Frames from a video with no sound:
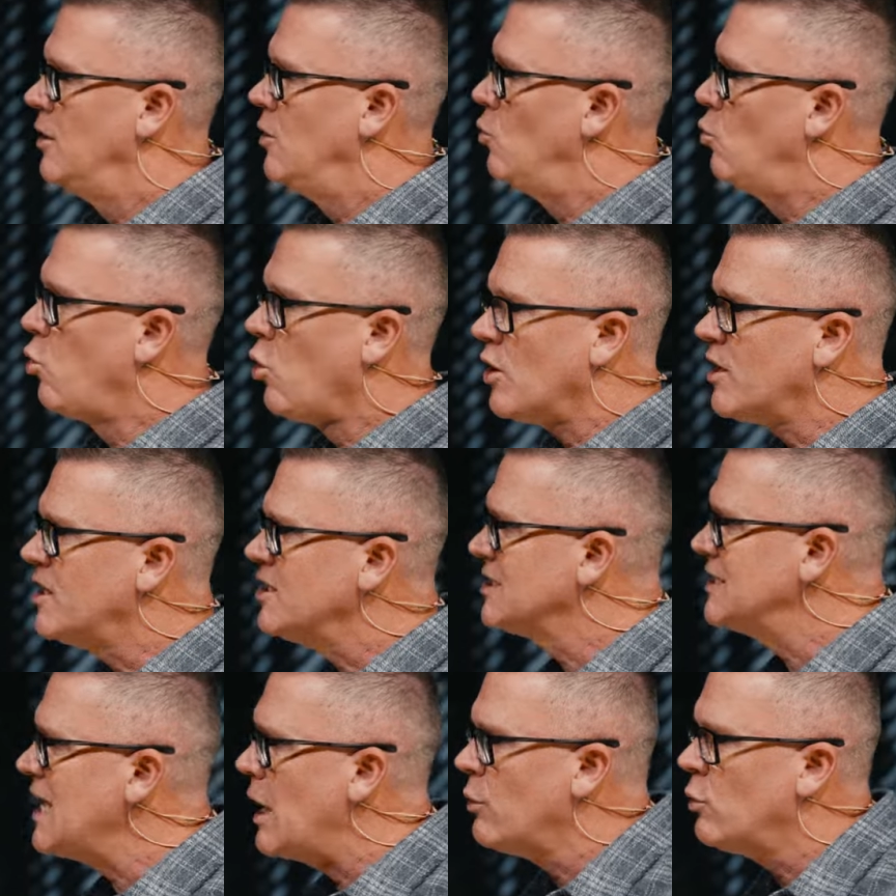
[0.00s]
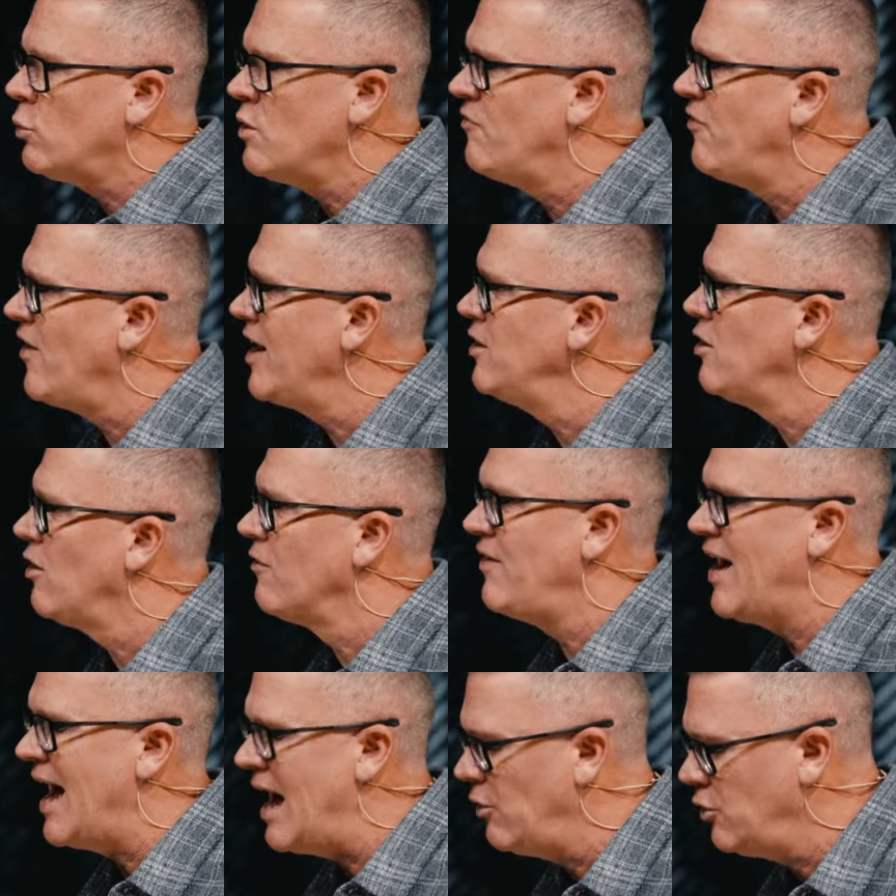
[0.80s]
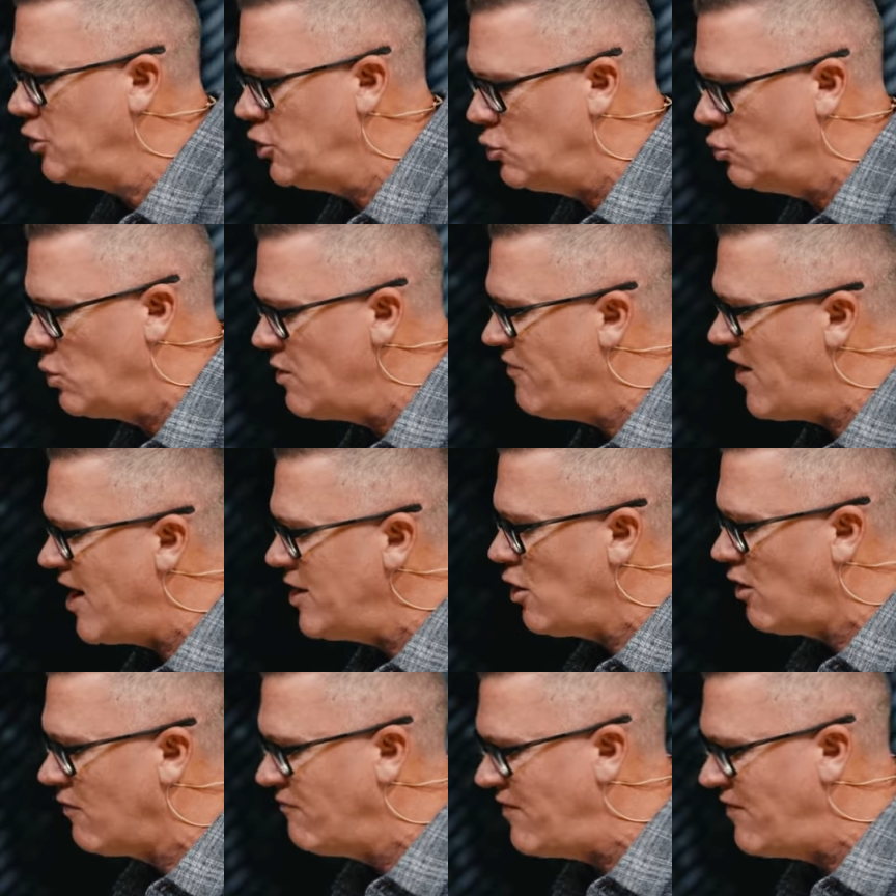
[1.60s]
work is not where we find our value. We find our